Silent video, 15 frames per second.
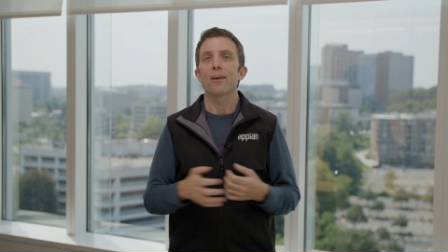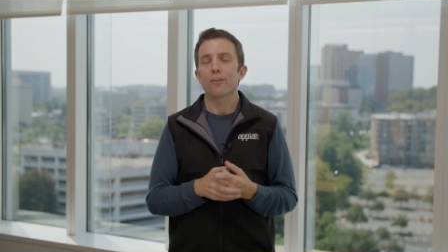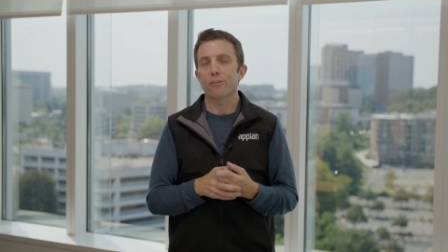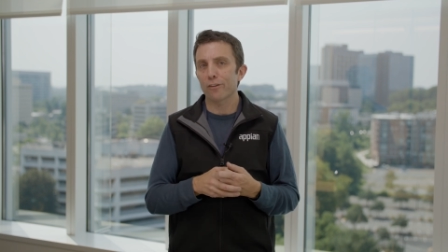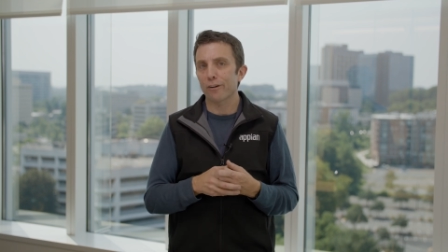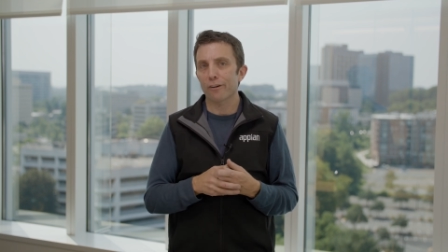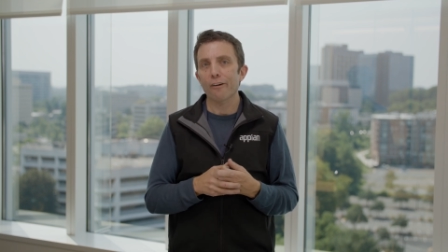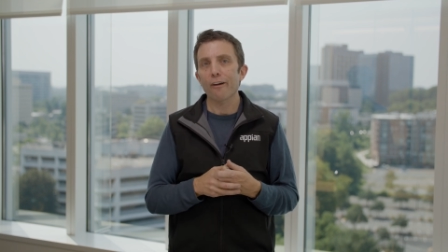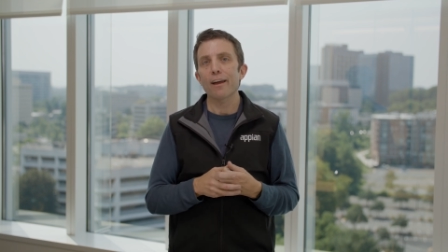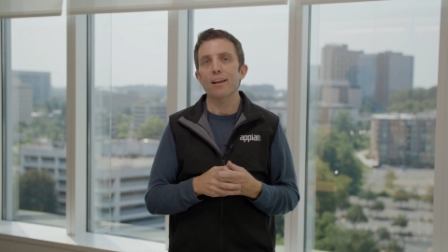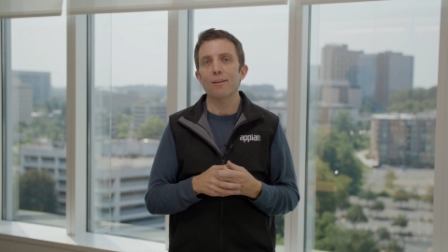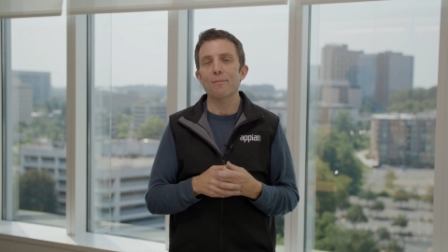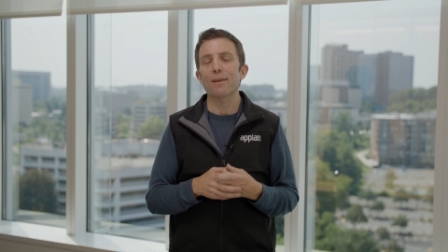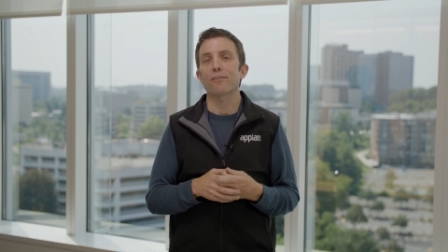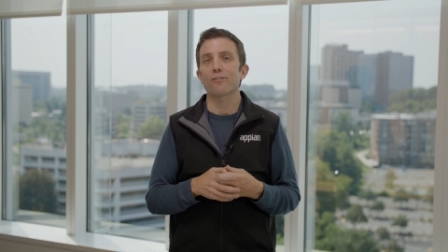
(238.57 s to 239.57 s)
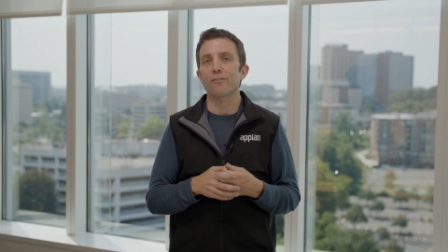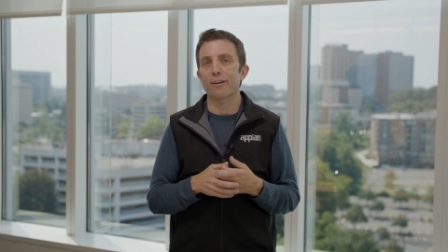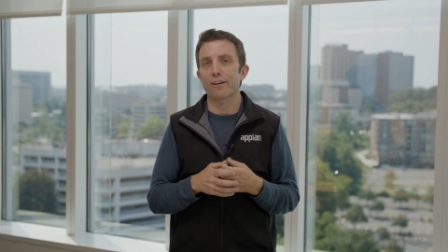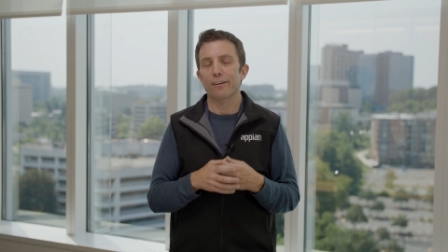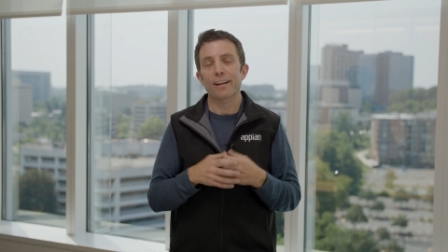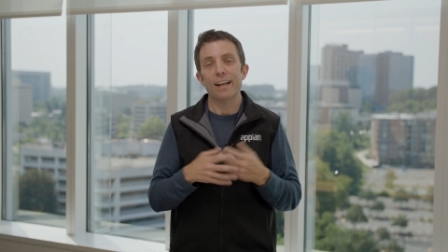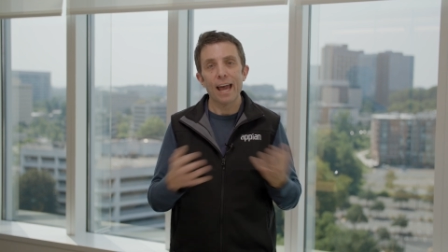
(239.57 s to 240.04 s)
So your grant
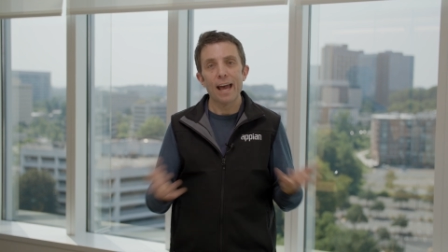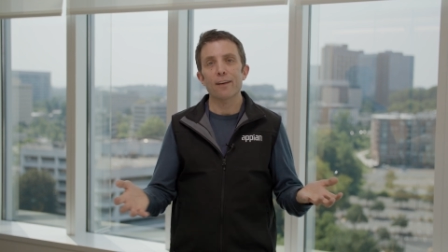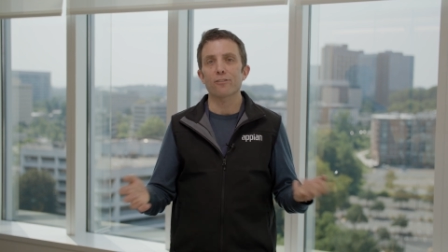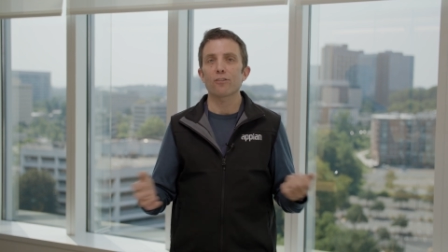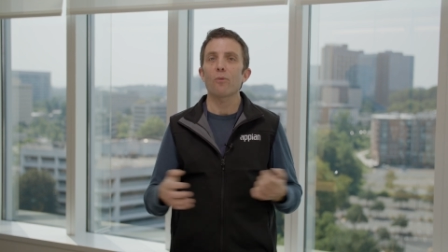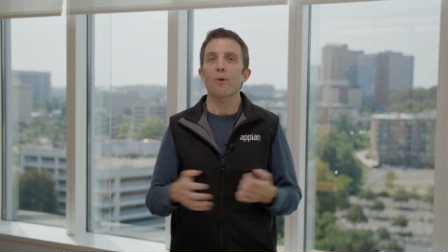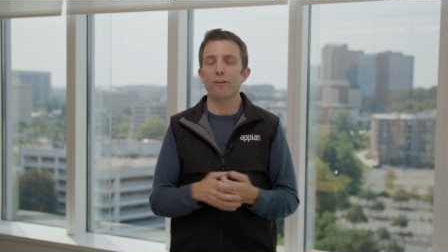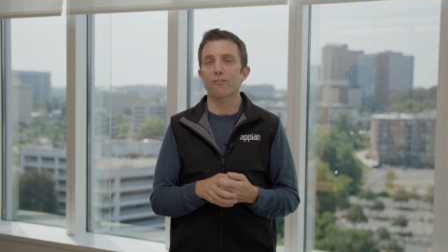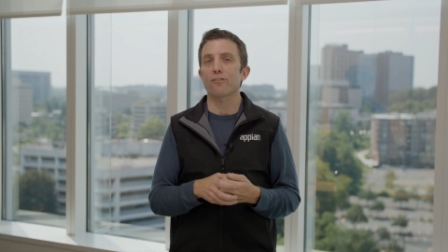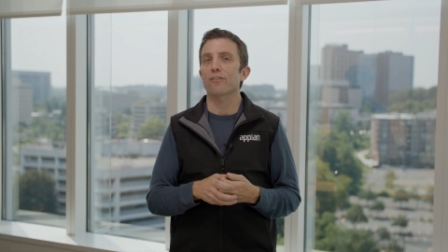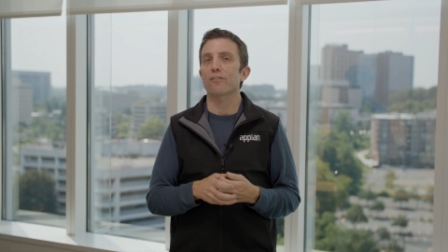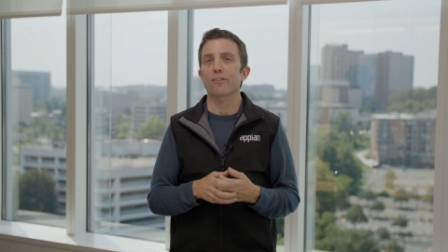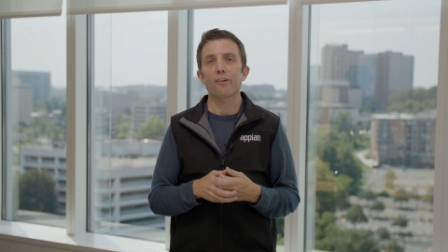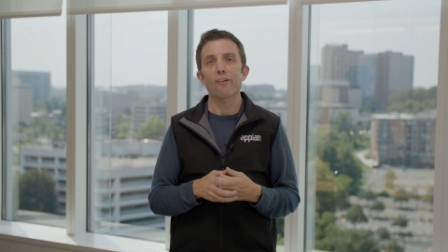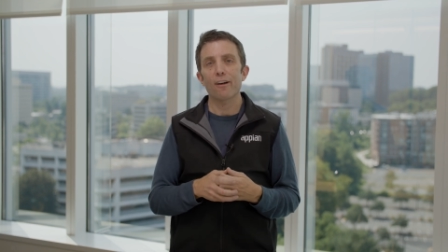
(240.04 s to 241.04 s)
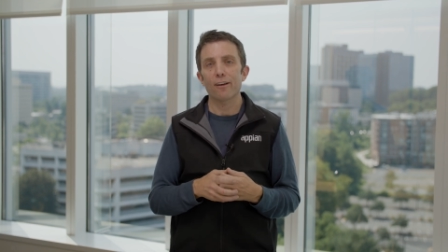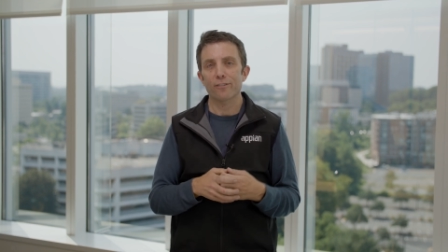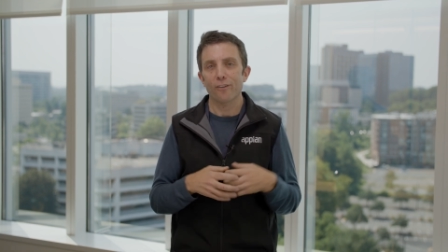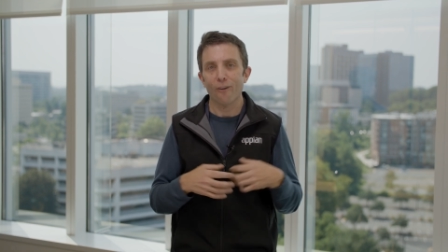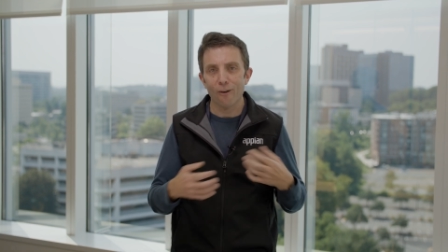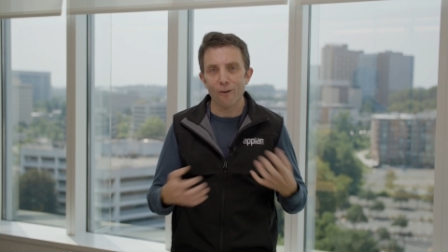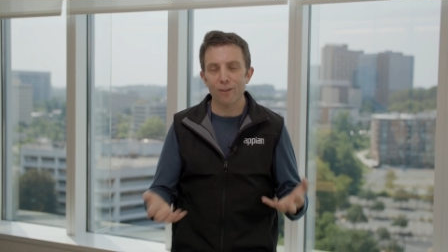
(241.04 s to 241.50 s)
administrator can ask questions
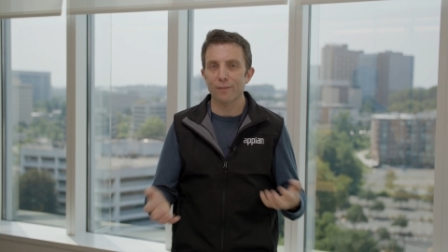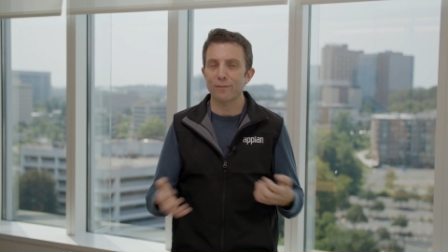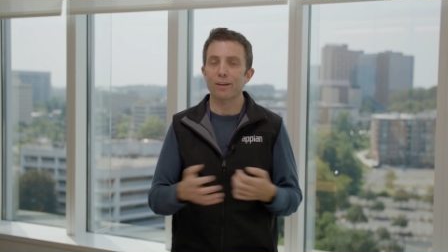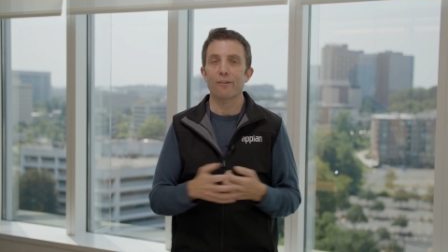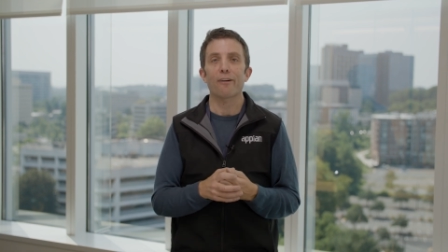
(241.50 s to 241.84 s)
across all of the